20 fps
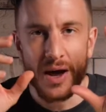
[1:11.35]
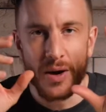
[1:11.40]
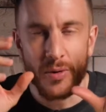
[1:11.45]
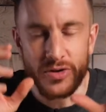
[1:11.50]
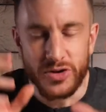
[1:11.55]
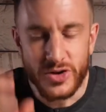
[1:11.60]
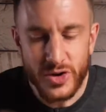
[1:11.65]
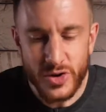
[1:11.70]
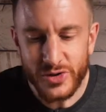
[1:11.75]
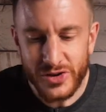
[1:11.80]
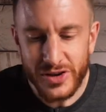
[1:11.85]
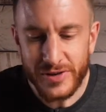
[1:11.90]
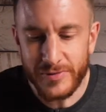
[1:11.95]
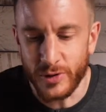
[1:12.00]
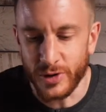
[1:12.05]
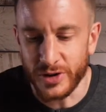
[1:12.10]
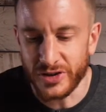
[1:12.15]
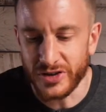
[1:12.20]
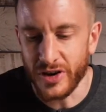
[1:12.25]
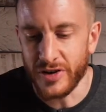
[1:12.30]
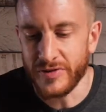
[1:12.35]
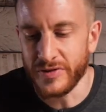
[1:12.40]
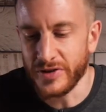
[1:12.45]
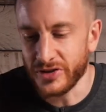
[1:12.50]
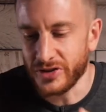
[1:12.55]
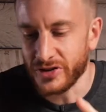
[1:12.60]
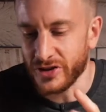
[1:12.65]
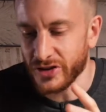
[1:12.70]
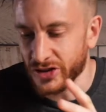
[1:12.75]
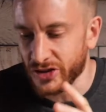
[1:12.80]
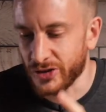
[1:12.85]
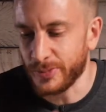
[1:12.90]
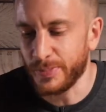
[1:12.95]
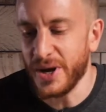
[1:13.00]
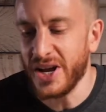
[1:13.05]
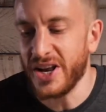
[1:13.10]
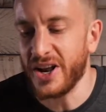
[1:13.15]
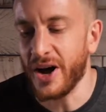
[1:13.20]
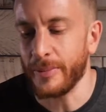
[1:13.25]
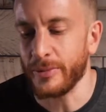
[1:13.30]
using voiceovers to
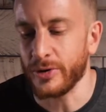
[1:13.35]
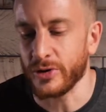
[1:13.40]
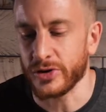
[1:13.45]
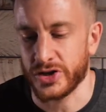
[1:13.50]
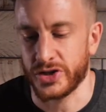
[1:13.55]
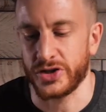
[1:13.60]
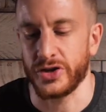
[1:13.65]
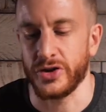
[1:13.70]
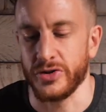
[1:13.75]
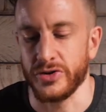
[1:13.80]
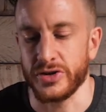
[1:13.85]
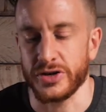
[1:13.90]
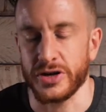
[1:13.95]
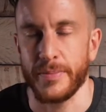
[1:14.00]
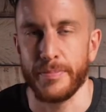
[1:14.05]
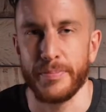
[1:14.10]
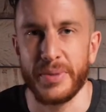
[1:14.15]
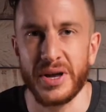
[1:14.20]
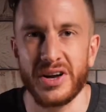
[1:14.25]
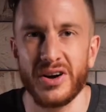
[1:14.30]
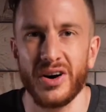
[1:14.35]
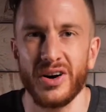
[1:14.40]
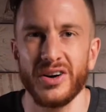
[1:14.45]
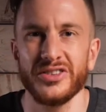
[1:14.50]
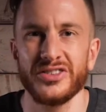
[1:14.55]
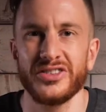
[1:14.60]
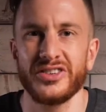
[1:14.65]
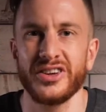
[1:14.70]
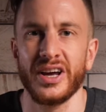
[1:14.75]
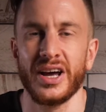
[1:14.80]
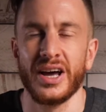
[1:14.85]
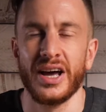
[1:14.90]
speed up your shoot, because